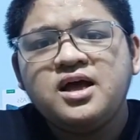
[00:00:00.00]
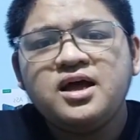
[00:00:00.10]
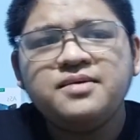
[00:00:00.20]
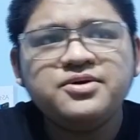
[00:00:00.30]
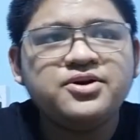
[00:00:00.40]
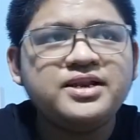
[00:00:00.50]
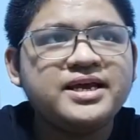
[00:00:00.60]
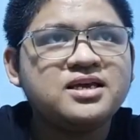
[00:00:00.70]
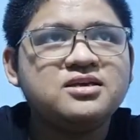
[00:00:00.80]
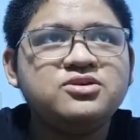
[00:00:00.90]
Alam mo yun,
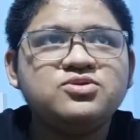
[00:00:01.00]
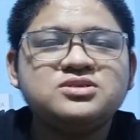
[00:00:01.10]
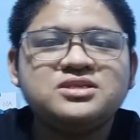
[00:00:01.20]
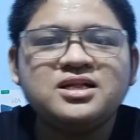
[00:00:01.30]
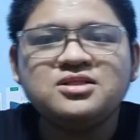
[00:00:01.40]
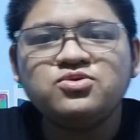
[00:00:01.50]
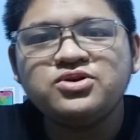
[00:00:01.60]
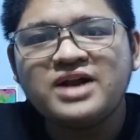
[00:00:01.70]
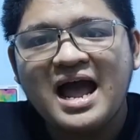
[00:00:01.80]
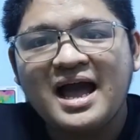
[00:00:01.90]
like, you still do
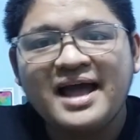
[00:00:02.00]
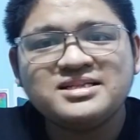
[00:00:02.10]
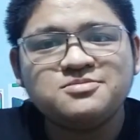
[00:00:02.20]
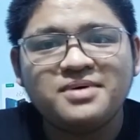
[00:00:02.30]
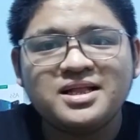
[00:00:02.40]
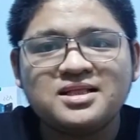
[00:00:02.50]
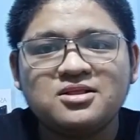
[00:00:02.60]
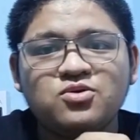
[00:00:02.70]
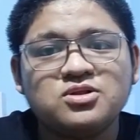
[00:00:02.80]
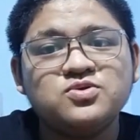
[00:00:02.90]
your ACADS but
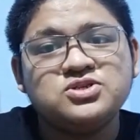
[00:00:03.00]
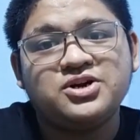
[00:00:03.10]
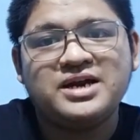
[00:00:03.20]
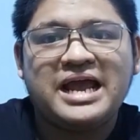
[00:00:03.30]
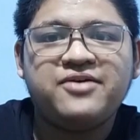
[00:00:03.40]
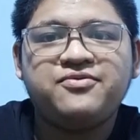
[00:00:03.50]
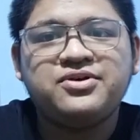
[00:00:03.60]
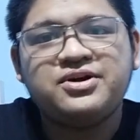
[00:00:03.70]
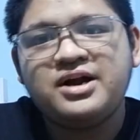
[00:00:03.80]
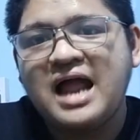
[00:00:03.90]
don't lose your life.
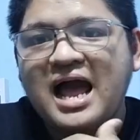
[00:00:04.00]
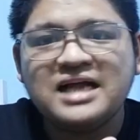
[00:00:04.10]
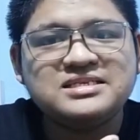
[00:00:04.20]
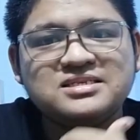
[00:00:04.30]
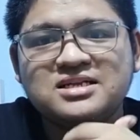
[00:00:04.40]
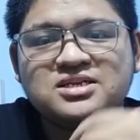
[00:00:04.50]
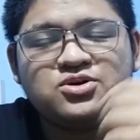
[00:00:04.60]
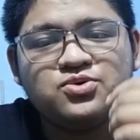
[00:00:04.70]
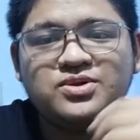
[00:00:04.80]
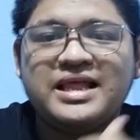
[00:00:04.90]
Your ACADS is not
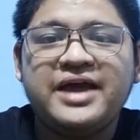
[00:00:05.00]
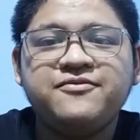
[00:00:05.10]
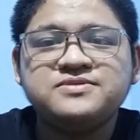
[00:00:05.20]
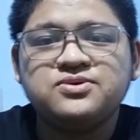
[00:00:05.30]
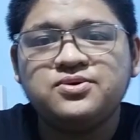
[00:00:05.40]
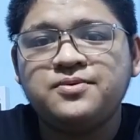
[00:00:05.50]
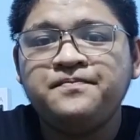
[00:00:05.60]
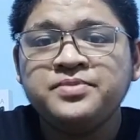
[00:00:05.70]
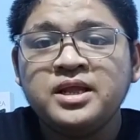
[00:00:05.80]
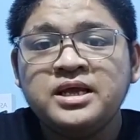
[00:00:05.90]
your whole life. So,
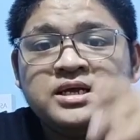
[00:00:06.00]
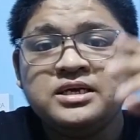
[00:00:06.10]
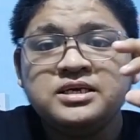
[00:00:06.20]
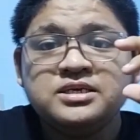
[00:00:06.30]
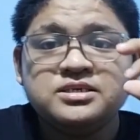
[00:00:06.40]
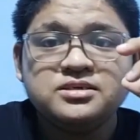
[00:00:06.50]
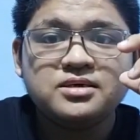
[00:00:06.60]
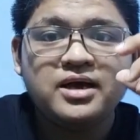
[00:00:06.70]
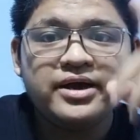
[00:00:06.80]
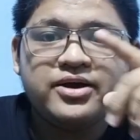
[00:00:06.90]

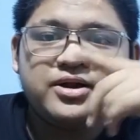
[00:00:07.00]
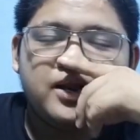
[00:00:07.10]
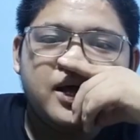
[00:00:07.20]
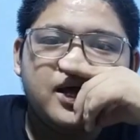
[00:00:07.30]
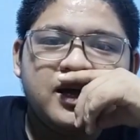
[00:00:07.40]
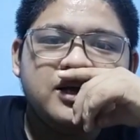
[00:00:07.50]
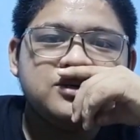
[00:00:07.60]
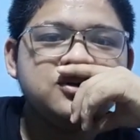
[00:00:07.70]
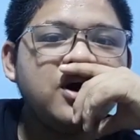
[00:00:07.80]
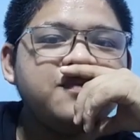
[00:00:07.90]
ayun.
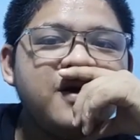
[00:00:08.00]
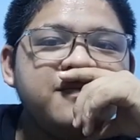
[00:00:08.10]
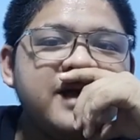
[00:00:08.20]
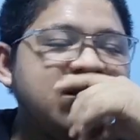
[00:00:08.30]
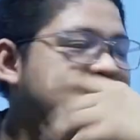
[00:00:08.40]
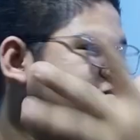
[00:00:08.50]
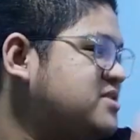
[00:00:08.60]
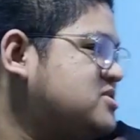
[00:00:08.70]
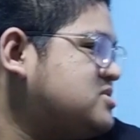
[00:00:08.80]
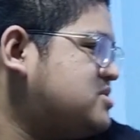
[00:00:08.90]
So, I'll probably end this
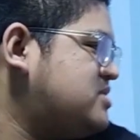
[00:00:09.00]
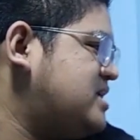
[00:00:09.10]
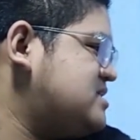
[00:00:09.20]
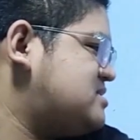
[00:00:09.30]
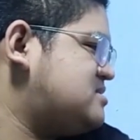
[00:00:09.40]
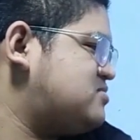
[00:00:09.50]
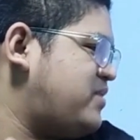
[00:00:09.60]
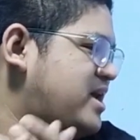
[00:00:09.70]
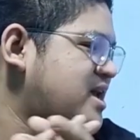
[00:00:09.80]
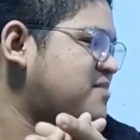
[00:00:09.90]
video this
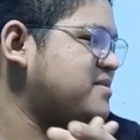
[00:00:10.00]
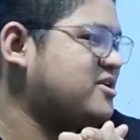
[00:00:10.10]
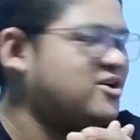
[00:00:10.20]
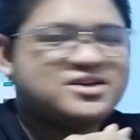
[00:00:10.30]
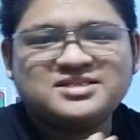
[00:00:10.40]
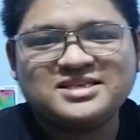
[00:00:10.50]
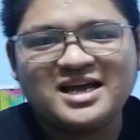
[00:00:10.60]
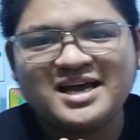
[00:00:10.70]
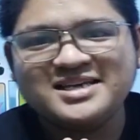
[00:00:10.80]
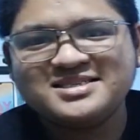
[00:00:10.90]
way because
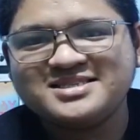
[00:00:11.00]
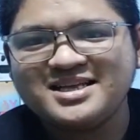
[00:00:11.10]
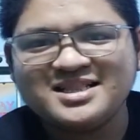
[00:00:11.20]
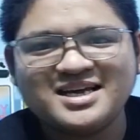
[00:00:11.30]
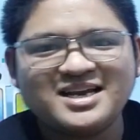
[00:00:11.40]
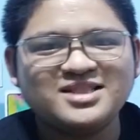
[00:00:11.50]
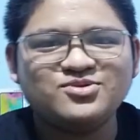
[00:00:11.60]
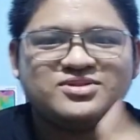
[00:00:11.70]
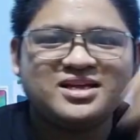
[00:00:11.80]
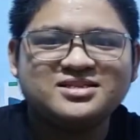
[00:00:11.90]
I still gotta
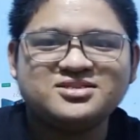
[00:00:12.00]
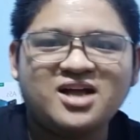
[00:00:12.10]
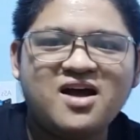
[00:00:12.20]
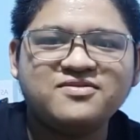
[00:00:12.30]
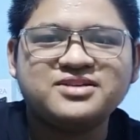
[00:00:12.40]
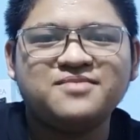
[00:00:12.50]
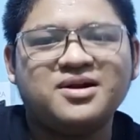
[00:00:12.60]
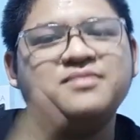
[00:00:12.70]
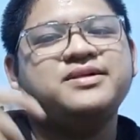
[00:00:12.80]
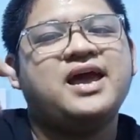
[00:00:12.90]
do that stuff and
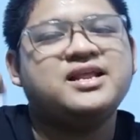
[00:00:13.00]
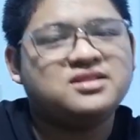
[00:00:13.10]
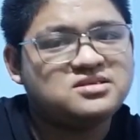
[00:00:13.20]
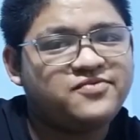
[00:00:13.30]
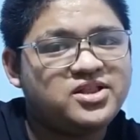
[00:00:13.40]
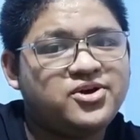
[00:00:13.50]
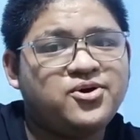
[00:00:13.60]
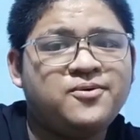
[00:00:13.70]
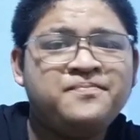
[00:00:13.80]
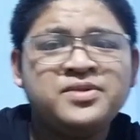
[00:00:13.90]
probably edit this
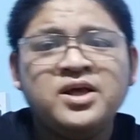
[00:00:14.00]
video.